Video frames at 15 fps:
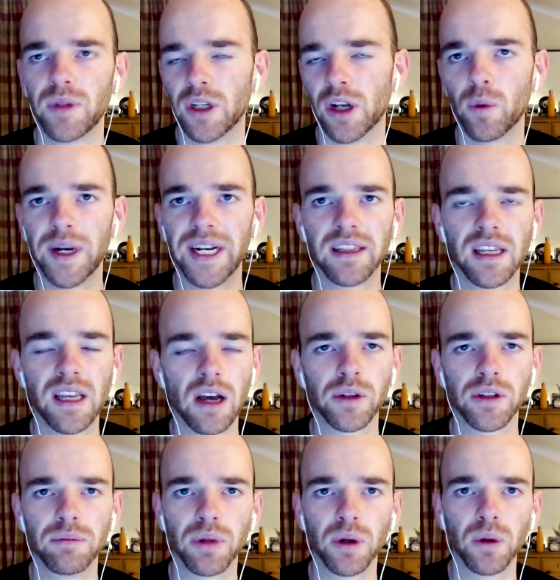winning the
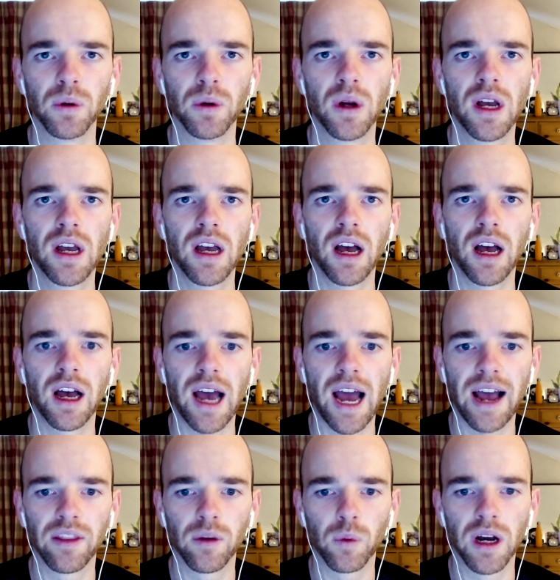Golden Ball
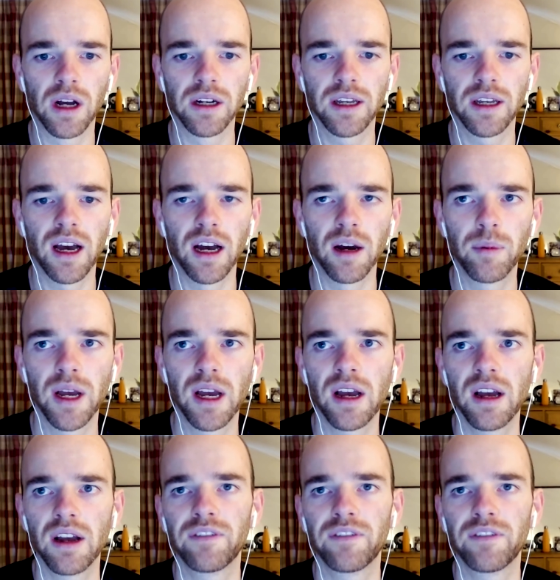at the World Cup,